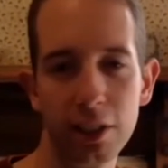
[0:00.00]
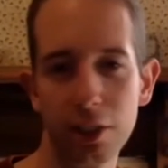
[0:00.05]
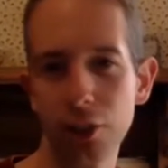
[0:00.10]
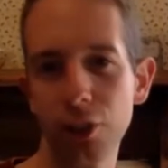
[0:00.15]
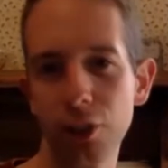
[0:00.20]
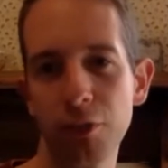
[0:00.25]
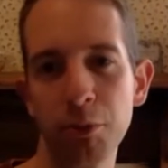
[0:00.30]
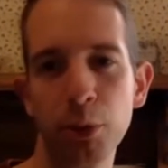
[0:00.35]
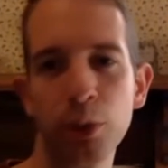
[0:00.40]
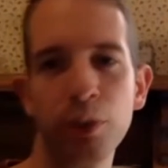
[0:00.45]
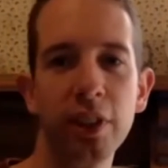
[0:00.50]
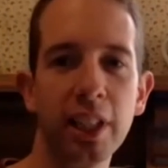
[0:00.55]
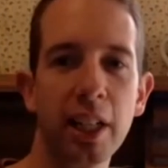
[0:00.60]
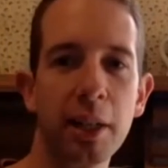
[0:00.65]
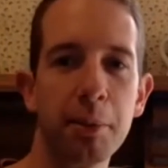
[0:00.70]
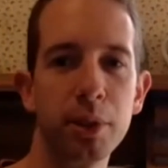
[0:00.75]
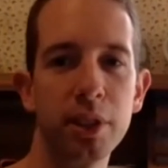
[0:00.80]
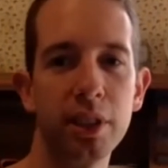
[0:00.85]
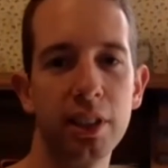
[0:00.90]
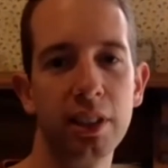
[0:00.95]
and sort of moving
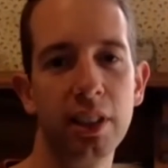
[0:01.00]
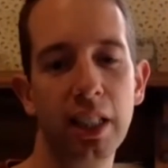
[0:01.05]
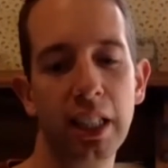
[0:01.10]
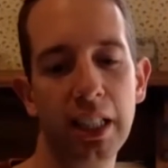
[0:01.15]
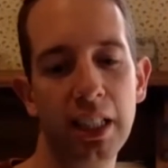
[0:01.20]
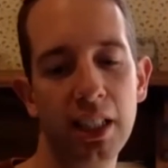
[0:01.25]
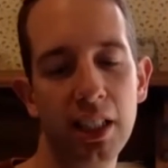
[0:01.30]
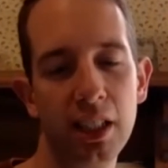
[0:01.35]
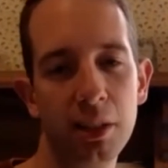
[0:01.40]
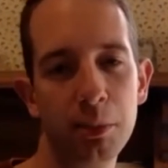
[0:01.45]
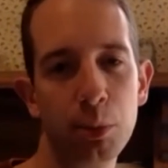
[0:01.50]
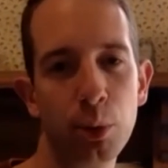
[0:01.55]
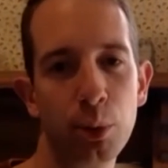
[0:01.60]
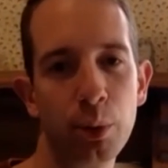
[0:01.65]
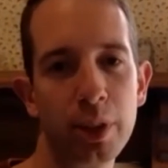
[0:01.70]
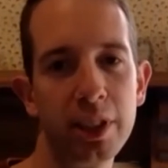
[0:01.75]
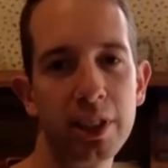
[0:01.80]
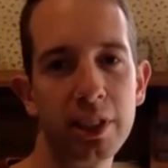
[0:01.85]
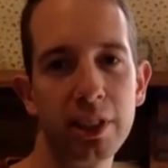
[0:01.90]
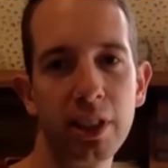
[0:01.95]
up to the more
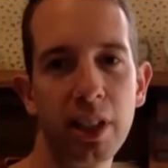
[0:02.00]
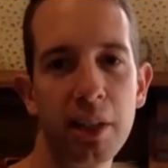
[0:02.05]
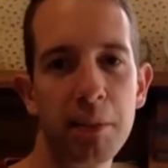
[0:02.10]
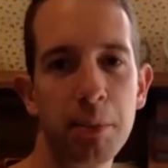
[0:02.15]
recent time